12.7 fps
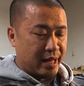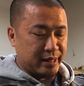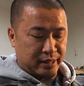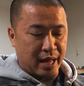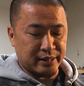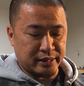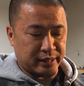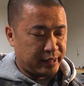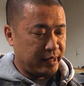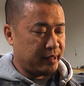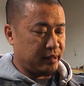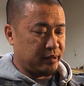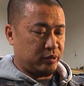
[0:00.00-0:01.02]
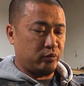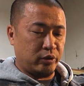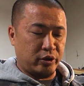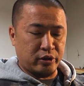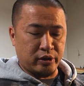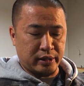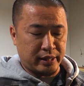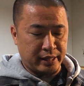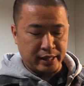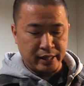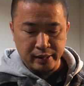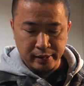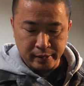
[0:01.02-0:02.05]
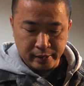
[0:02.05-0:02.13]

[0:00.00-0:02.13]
As a kit, this is what you're gonna get.